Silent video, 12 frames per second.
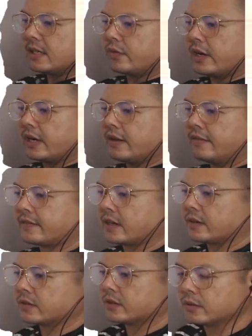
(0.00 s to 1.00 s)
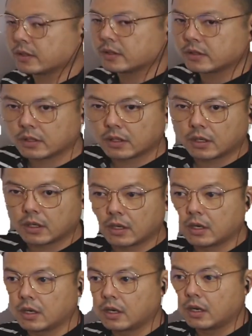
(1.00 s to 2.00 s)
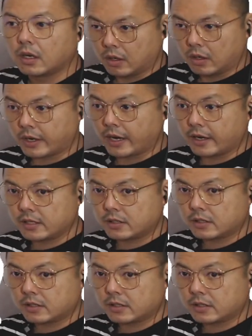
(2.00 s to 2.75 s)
really 5,000 newtons. Okay, on this?